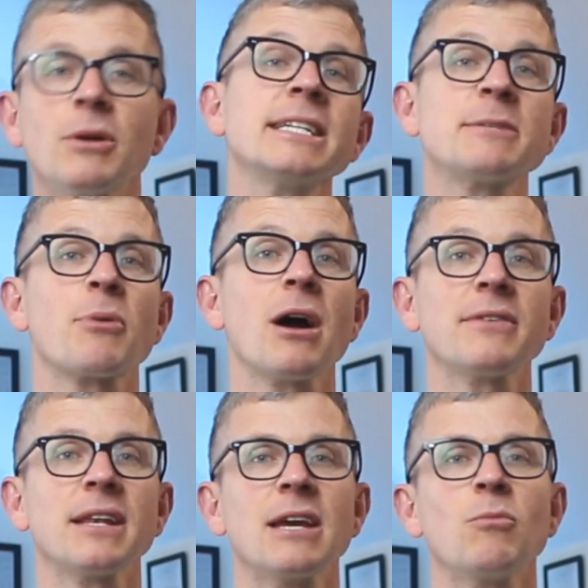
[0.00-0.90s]
When I teach
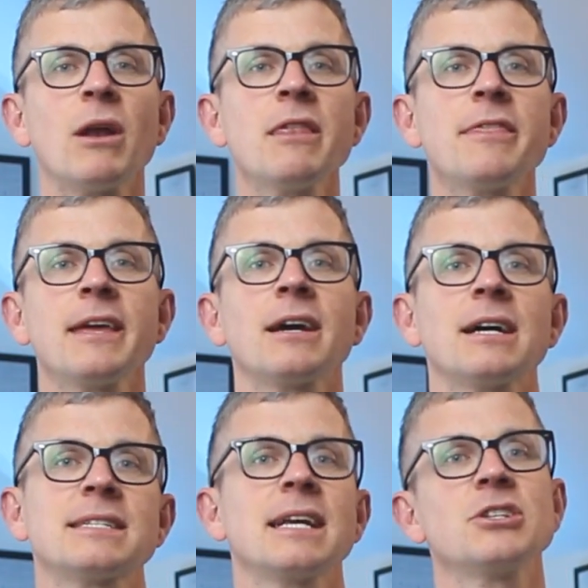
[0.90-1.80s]
privately, one thing
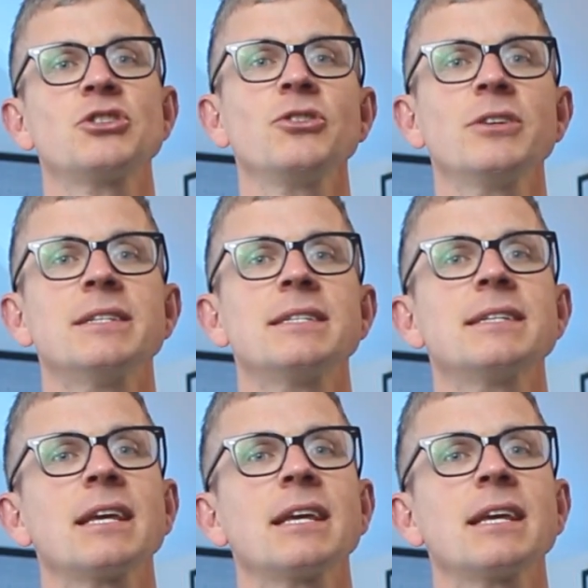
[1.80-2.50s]
I say to students is